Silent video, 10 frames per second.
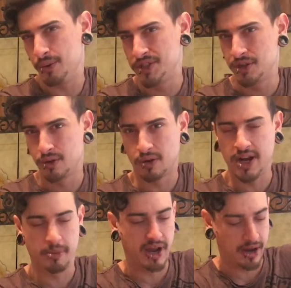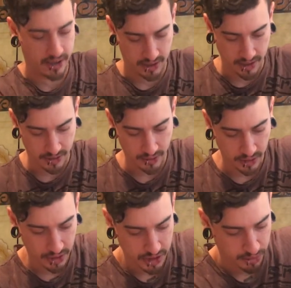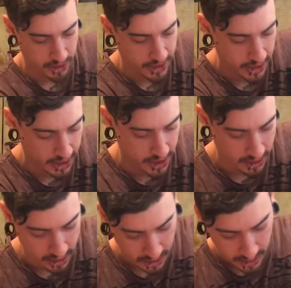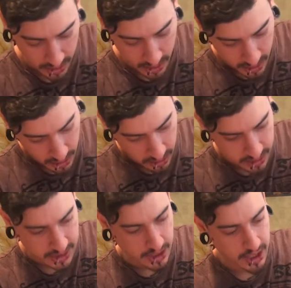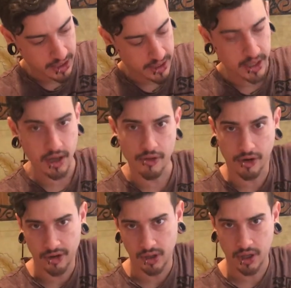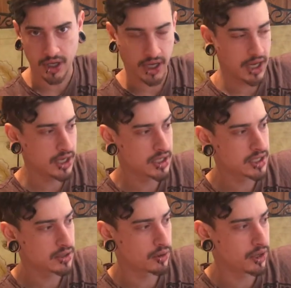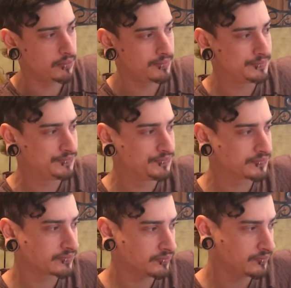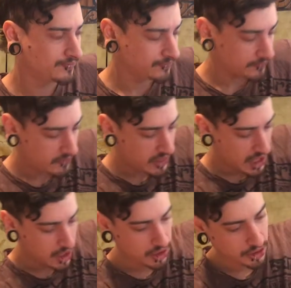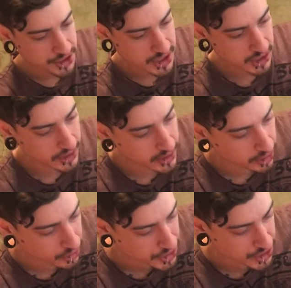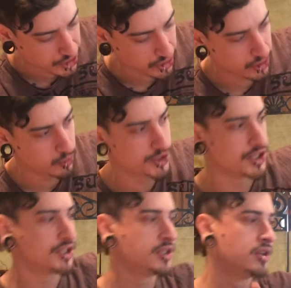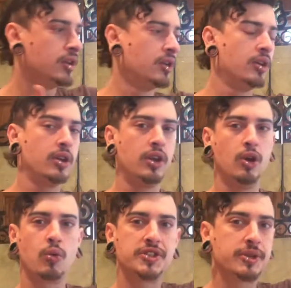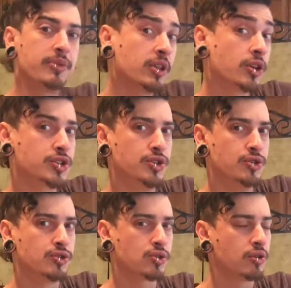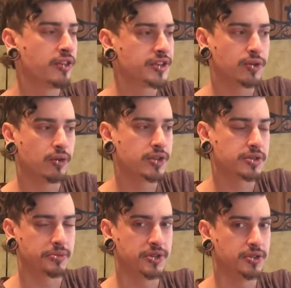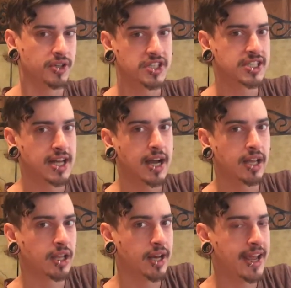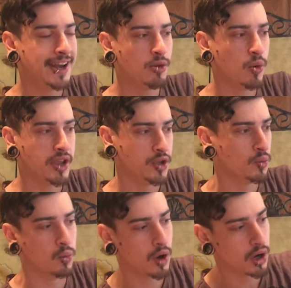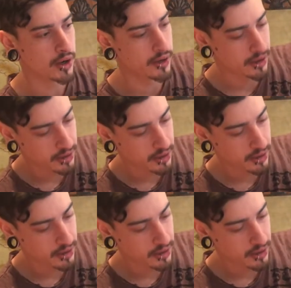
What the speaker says: What's so great about it? You know, it looks pretty, looks a lot like any other good looking case. Well, it looks clean, it looks good, which is, you know, when something looks neutral, that's awesome because you can style it any way you want.